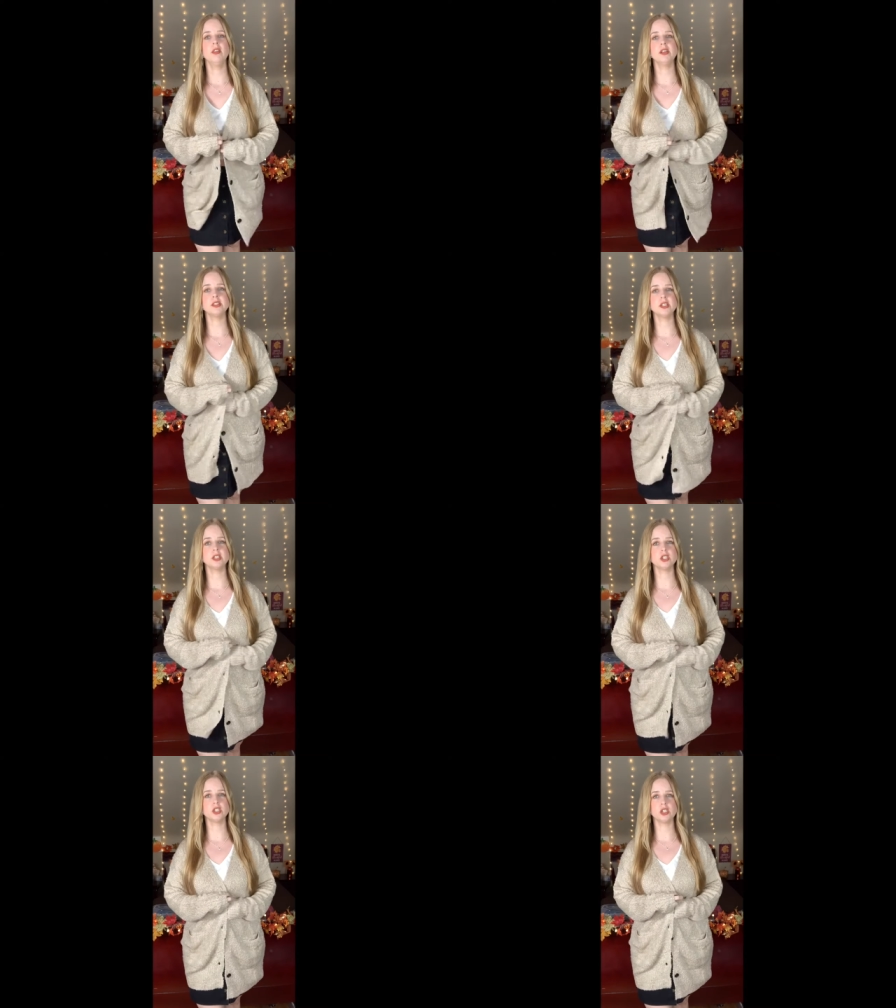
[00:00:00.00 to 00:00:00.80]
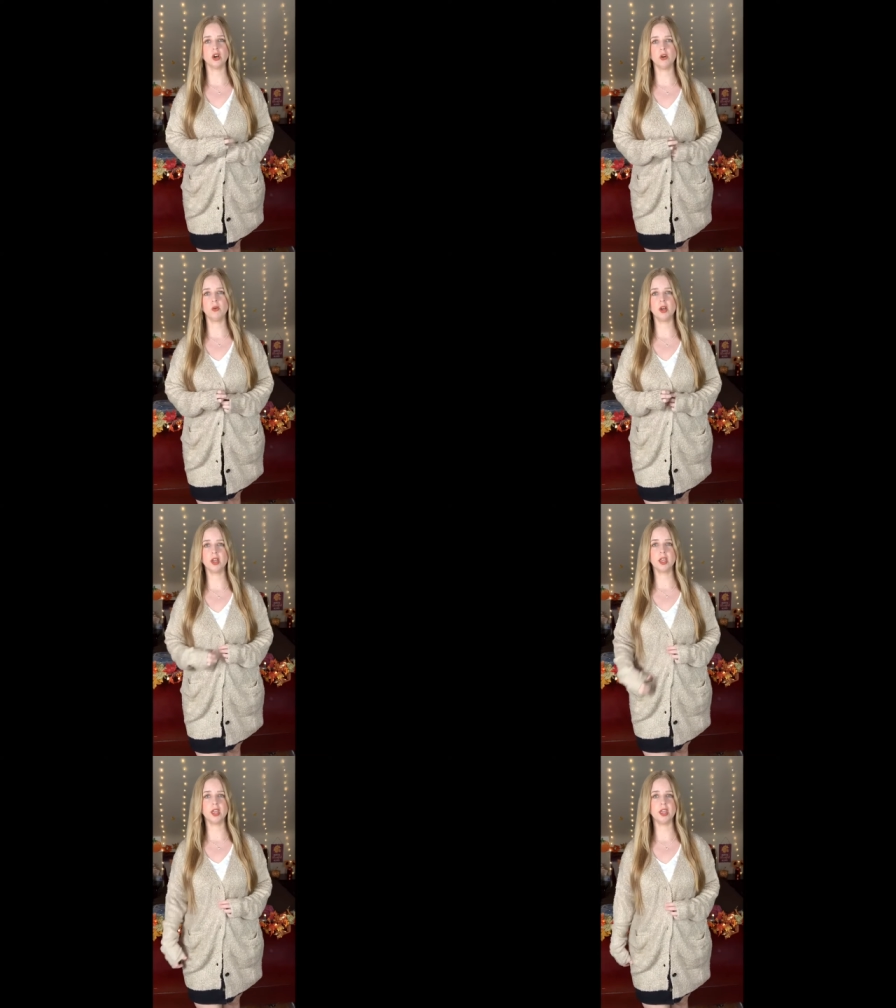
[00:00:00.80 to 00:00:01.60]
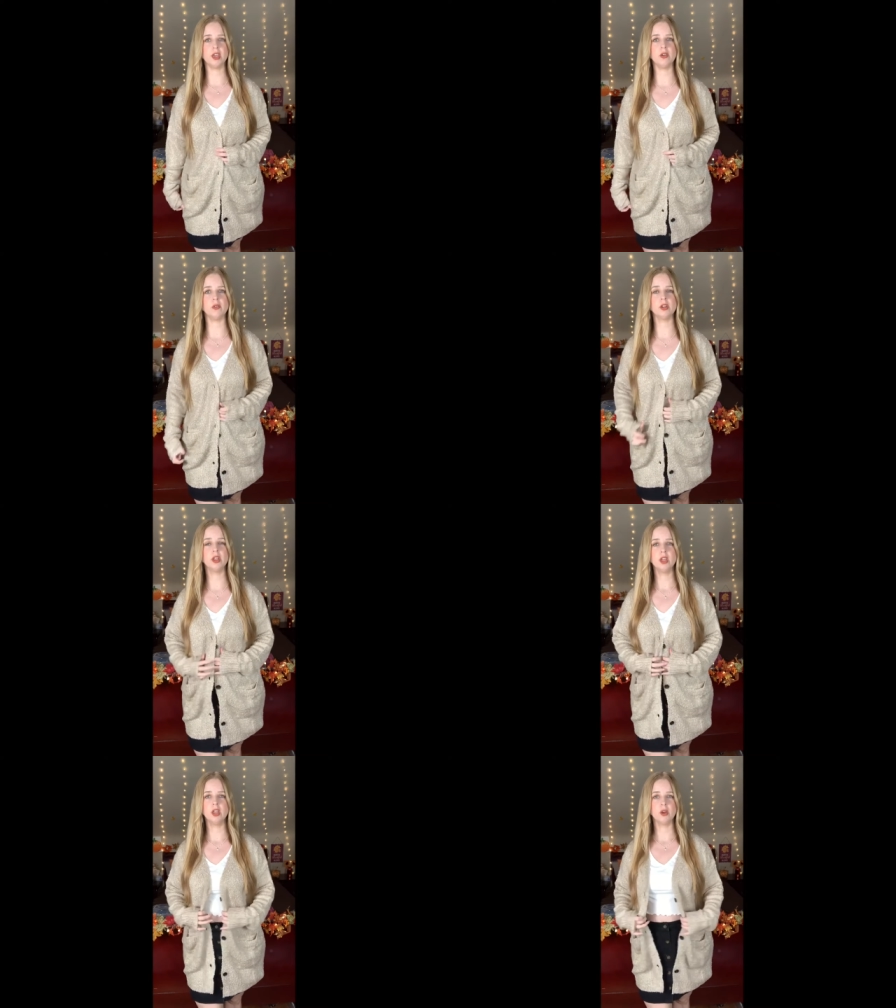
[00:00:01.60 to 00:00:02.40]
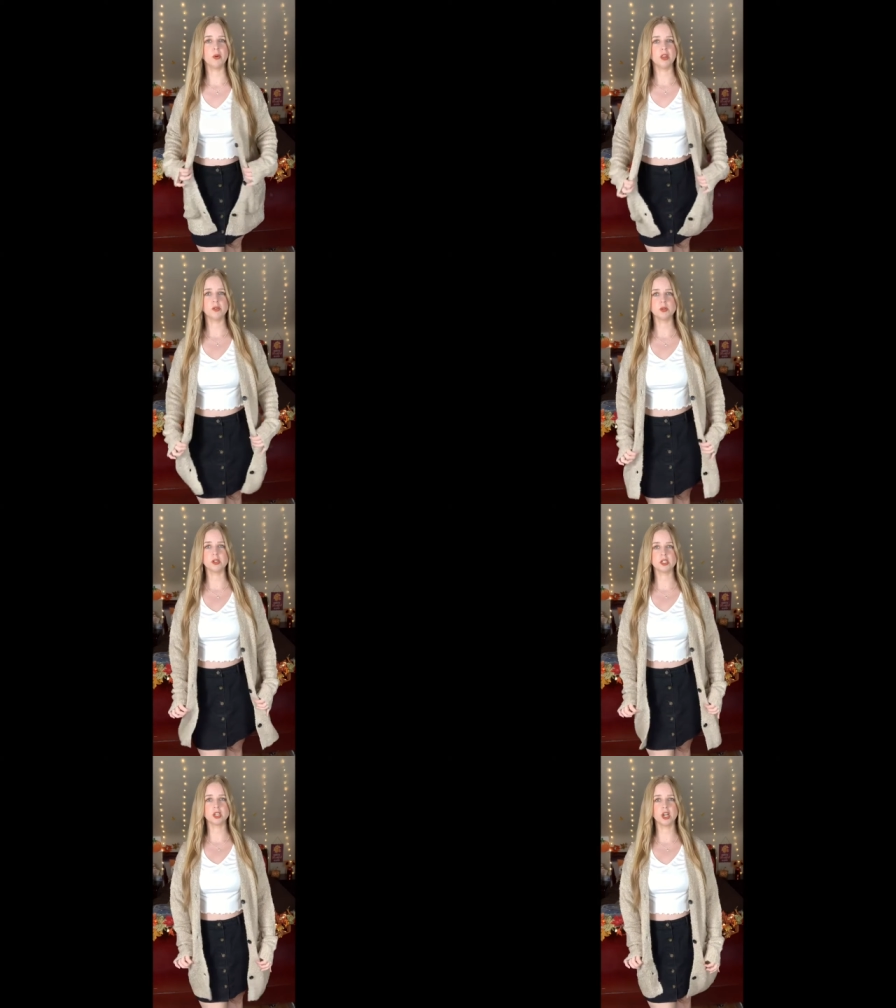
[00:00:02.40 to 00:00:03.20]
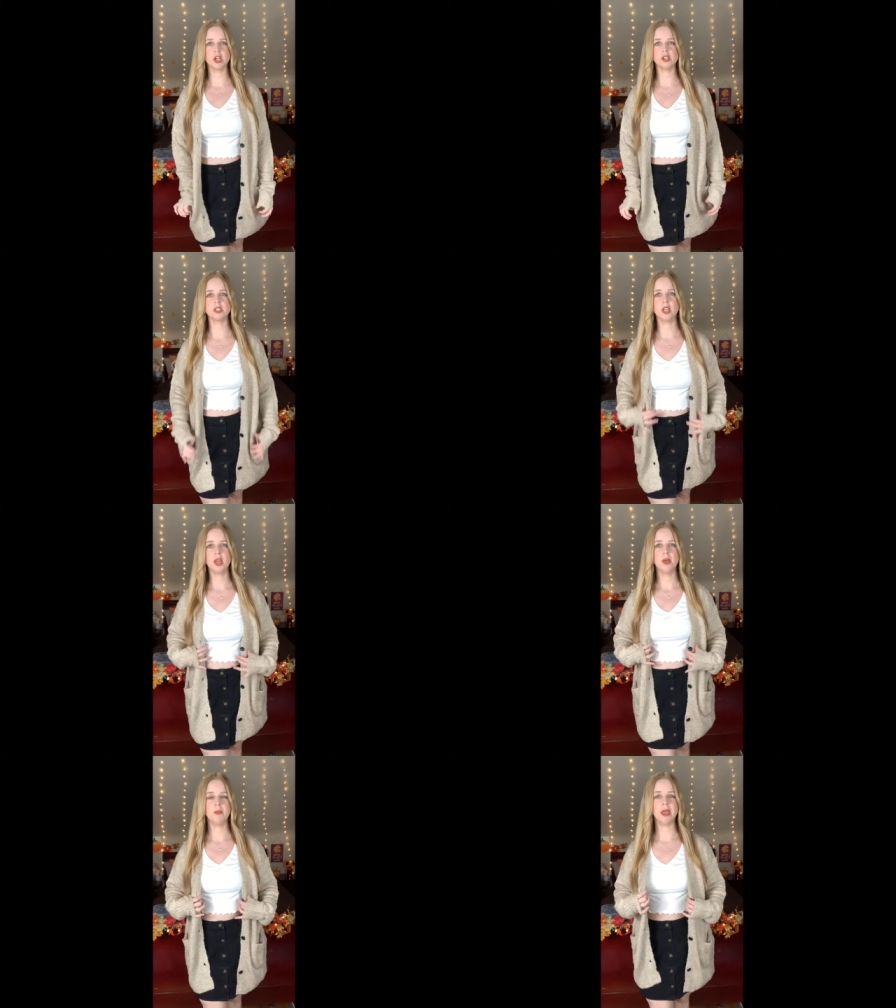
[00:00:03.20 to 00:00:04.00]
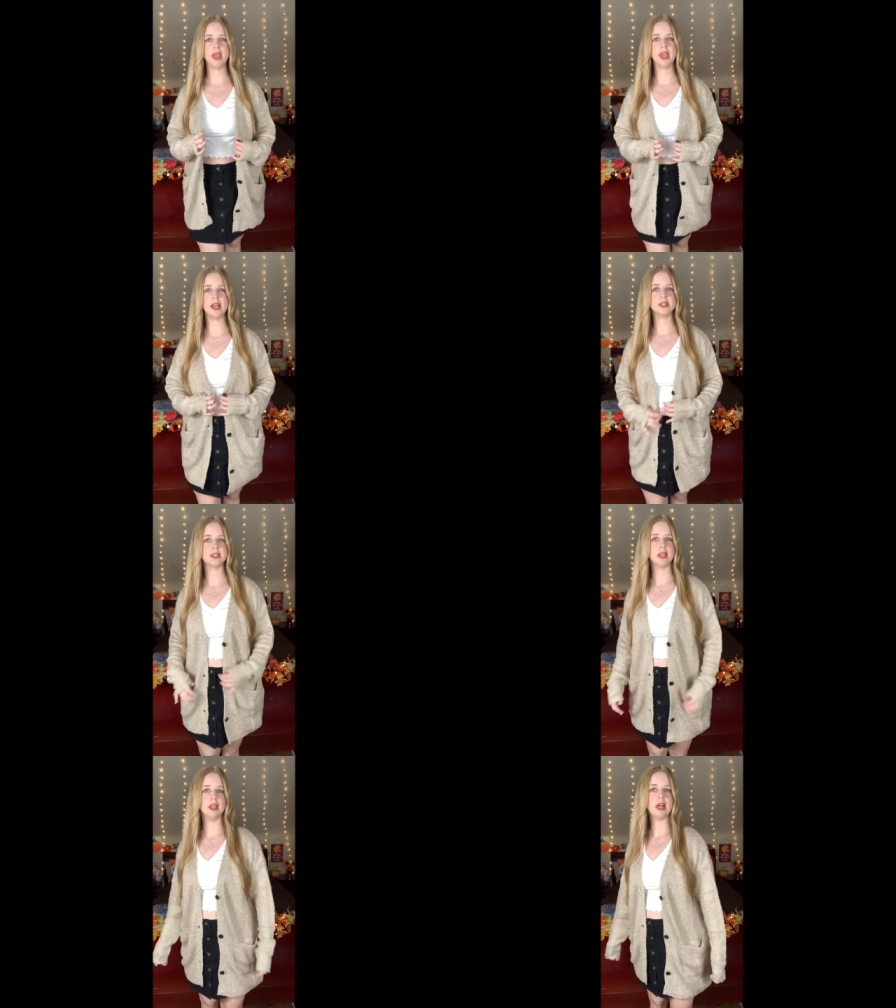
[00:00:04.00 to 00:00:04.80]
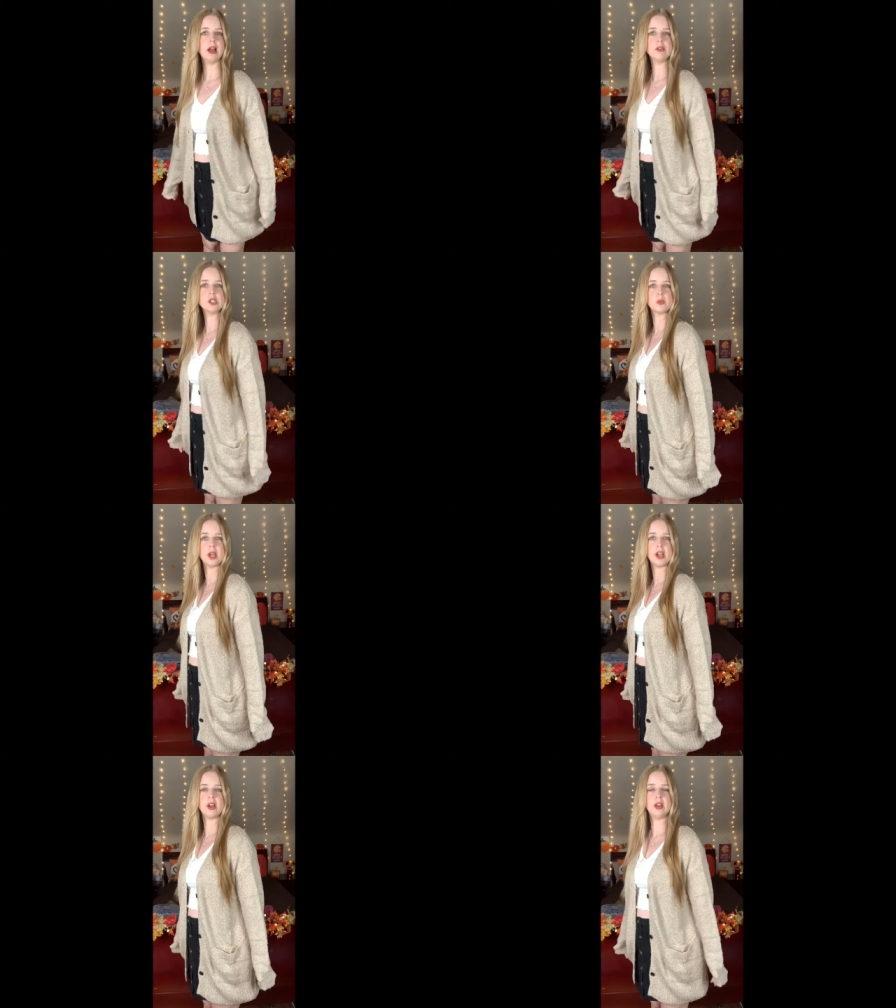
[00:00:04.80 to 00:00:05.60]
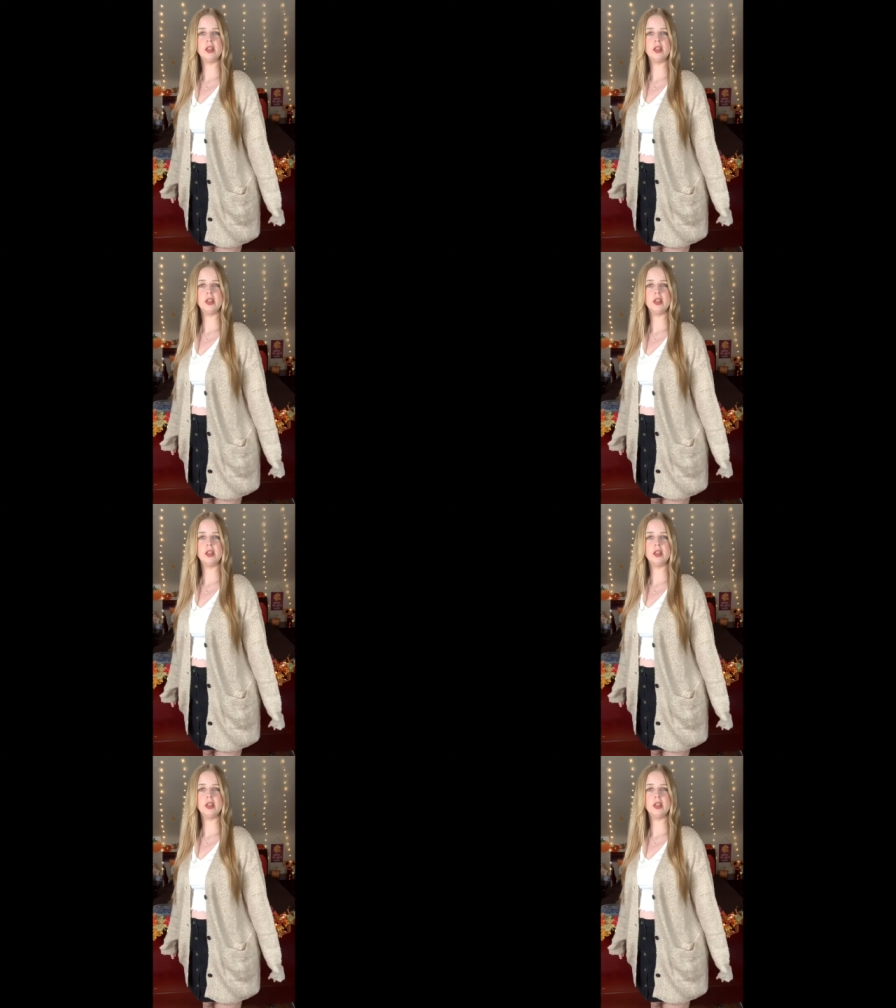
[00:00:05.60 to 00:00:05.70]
This is so cute wear this with skirts, pants, loungewear,